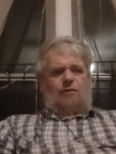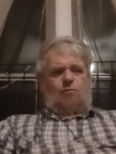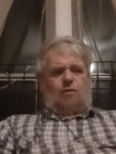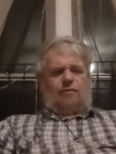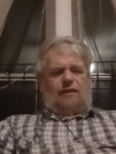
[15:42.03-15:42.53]

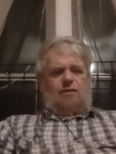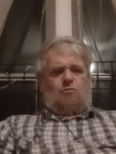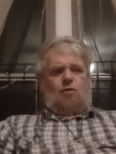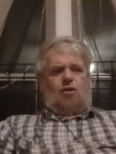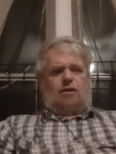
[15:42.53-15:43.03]
Within
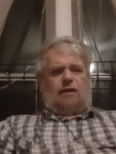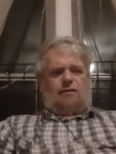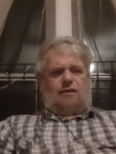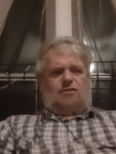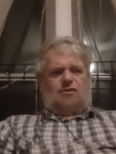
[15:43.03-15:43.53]
walking
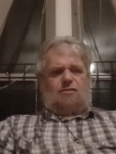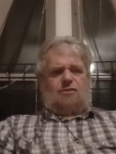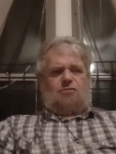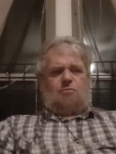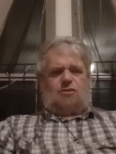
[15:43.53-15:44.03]

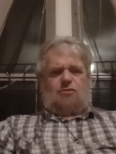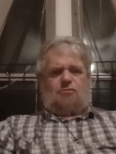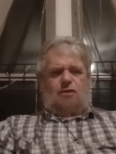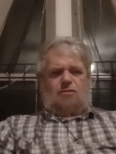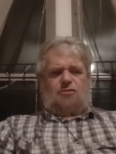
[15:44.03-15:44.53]
distance was a
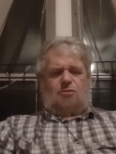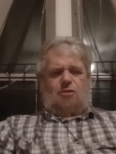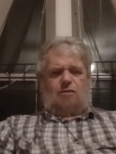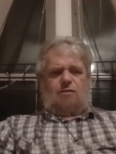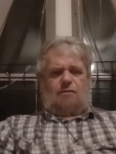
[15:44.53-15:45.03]
drugstore.